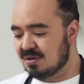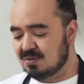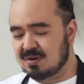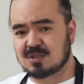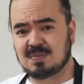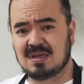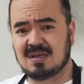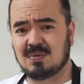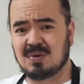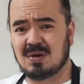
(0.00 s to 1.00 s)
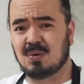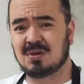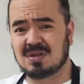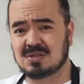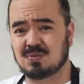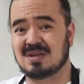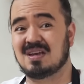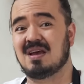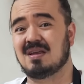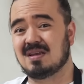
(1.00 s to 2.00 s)
to the recipe where all of these are written
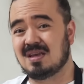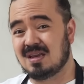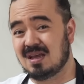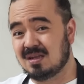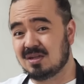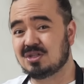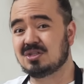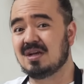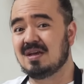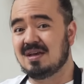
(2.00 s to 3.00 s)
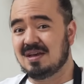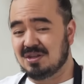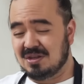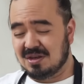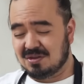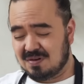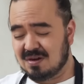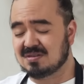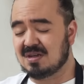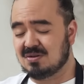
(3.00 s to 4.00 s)
out in English, as far
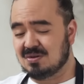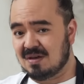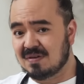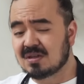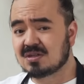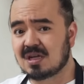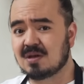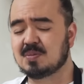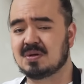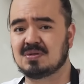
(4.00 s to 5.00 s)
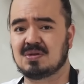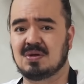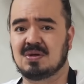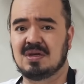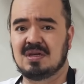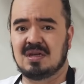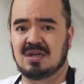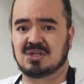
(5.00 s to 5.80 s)
as they do have English names, but also in